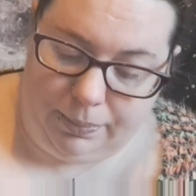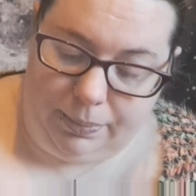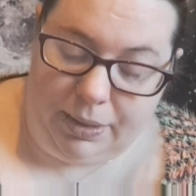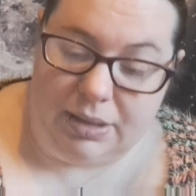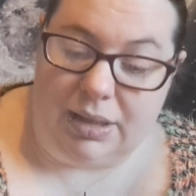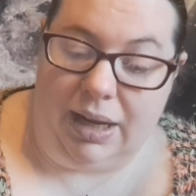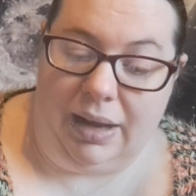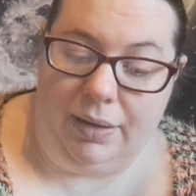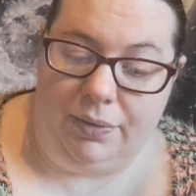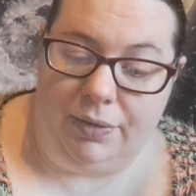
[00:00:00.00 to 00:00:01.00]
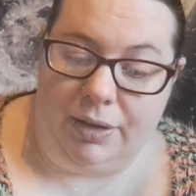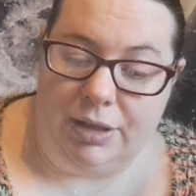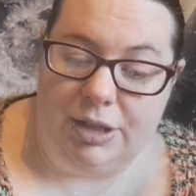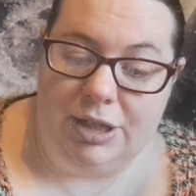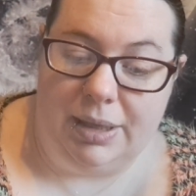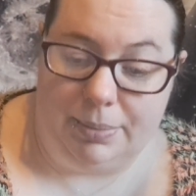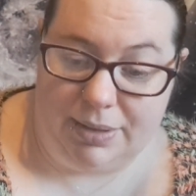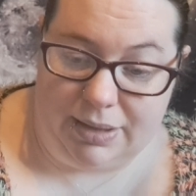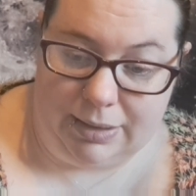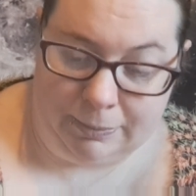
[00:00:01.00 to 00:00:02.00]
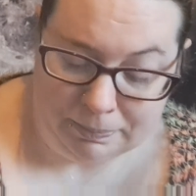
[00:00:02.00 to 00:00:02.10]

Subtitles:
because I have chips.